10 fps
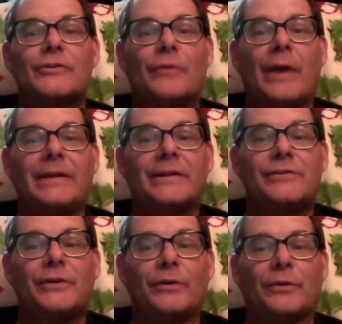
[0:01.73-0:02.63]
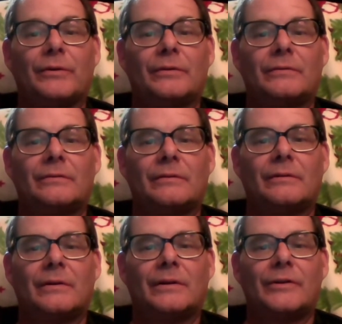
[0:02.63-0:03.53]
Stranded 2
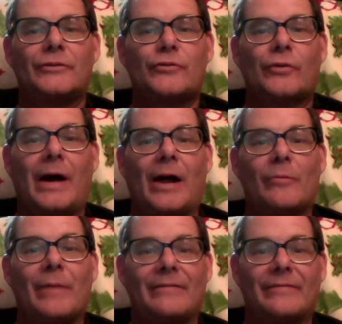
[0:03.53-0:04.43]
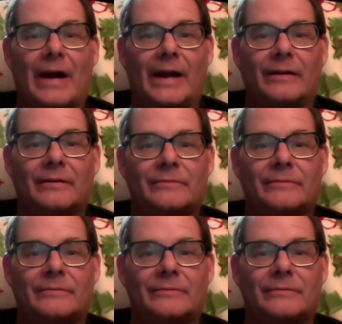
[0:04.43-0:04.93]
Trial by Fire.